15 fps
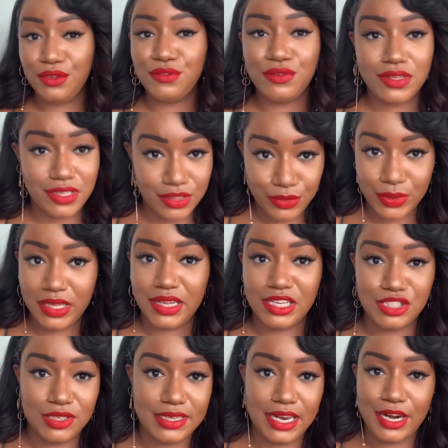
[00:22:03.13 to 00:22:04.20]
you for the
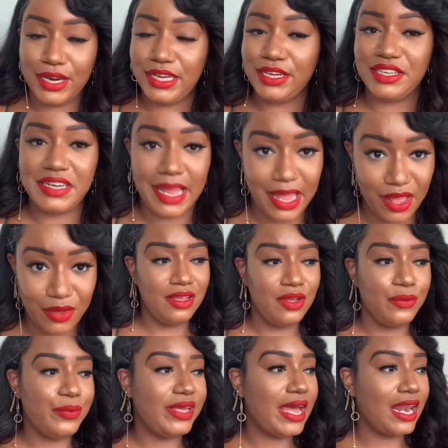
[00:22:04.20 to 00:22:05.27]
300 that are here now.
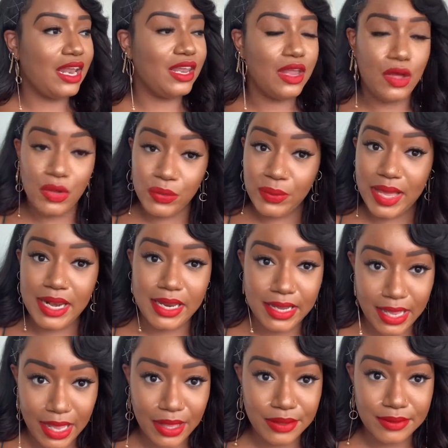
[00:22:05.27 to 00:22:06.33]
We got a long way to
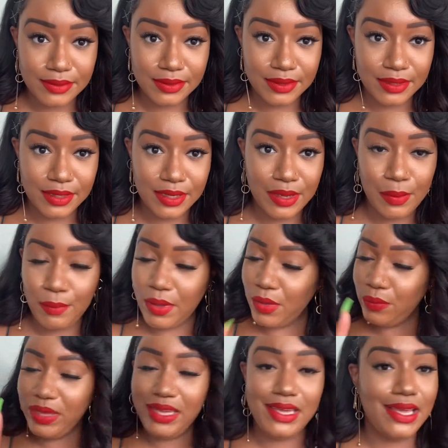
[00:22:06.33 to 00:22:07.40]
go,
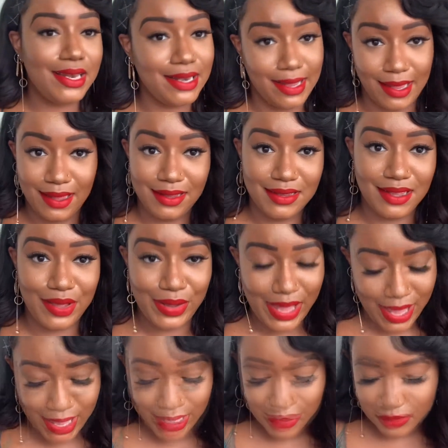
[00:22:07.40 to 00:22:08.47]
but we in it,
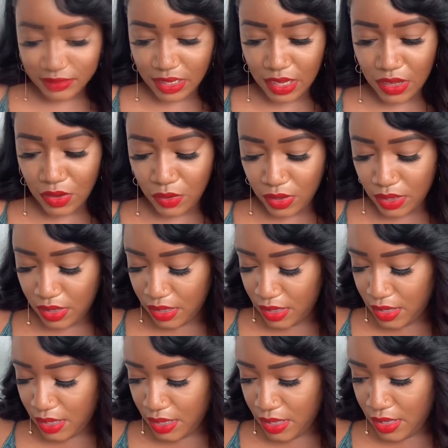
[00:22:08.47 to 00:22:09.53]
okay? So
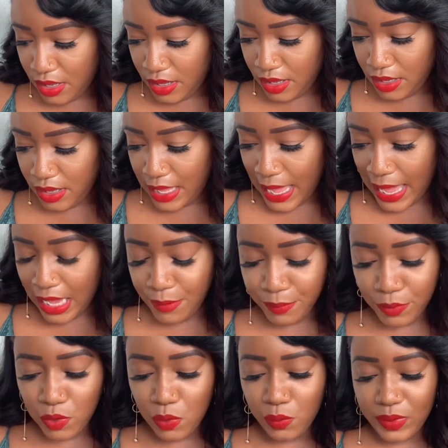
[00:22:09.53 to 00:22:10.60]

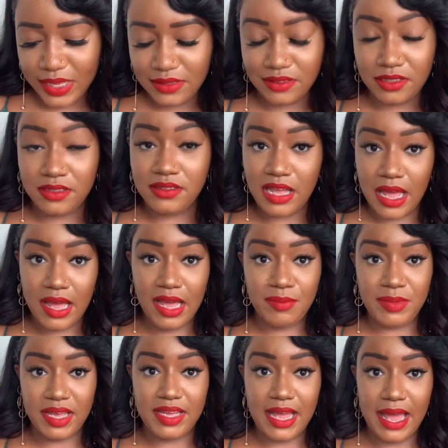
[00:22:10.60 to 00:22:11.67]
April was the
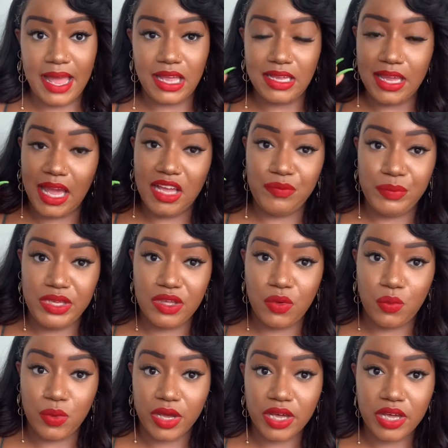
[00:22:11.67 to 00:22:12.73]
time that God gave me a
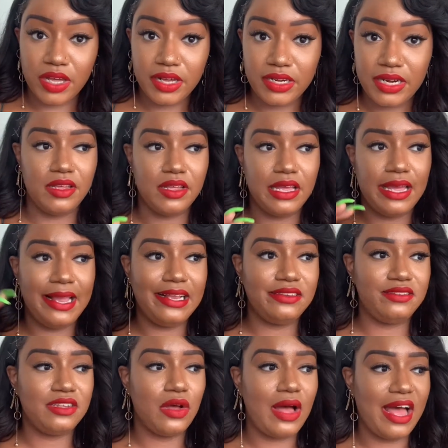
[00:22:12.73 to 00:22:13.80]
word.
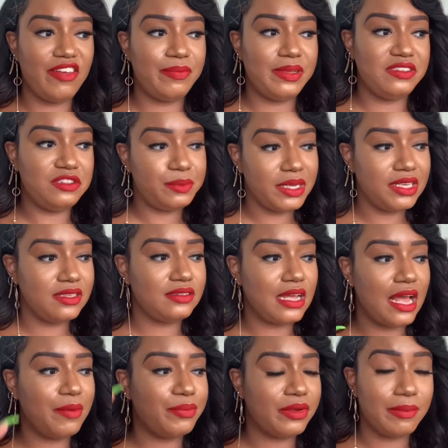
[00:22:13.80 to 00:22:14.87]
And so I've been spending
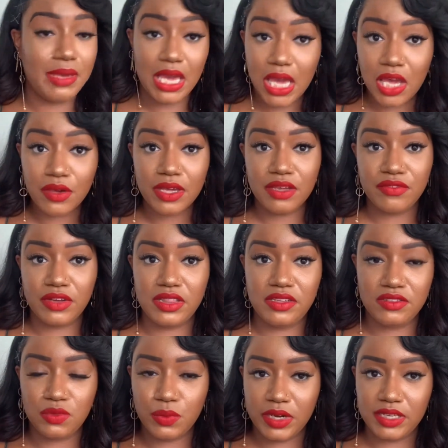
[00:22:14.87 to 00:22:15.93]
time preparing for
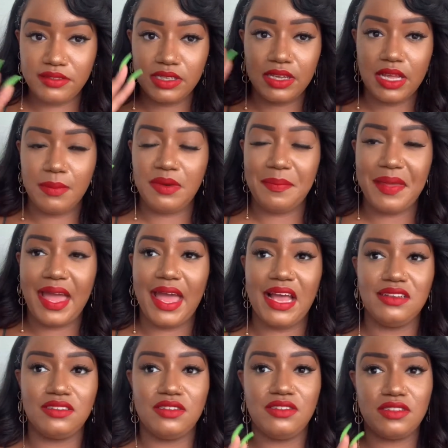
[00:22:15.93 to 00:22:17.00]
this word to come to
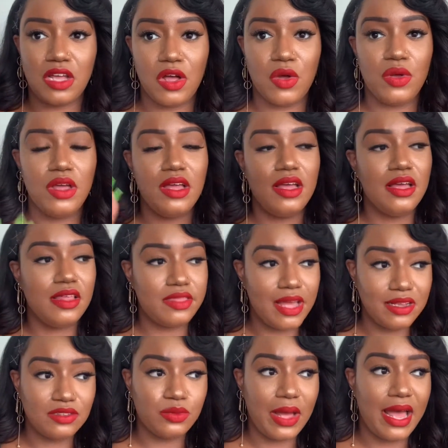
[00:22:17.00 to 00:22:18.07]
pass. And so
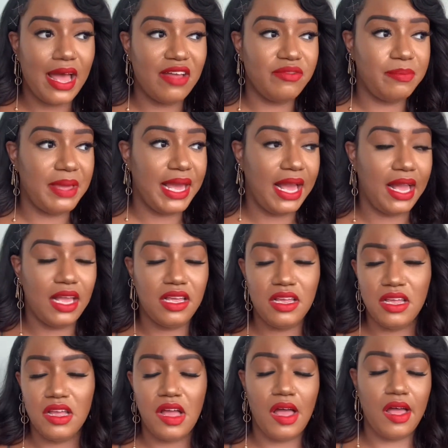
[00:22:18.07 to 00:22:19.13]
that's why I've made
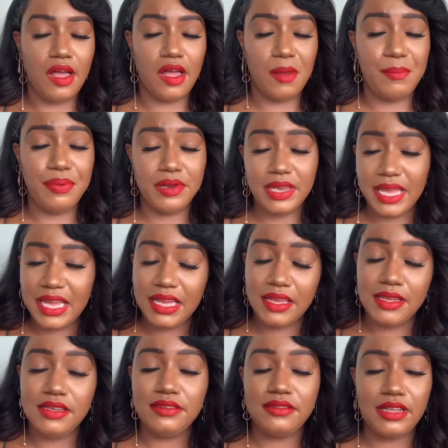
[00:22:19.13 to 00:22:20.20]
uh,
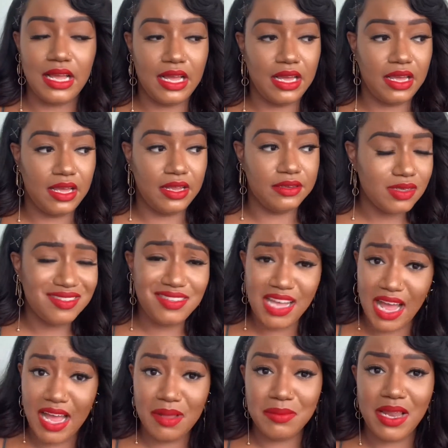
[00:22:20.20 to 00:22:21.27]
plans and
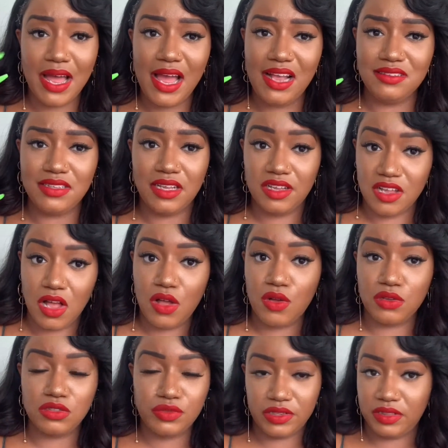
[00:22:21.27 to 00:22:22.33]
timelines and
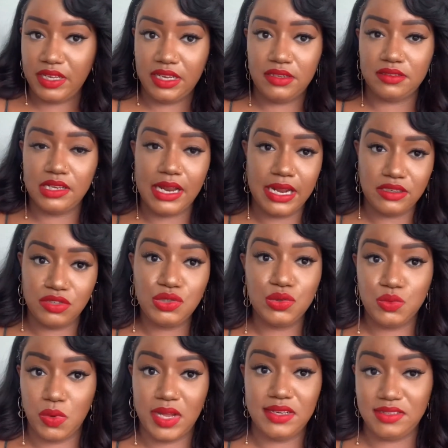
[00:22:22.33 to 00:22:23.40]
goals for things that I
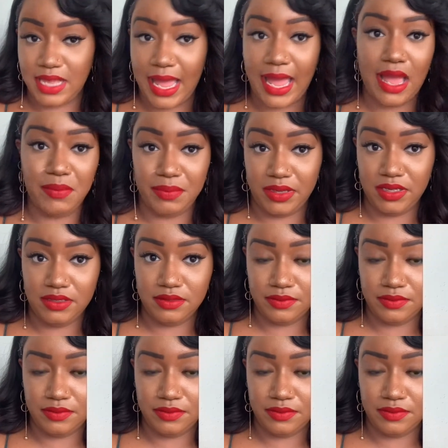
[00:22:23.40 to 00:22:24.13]
do want to happen.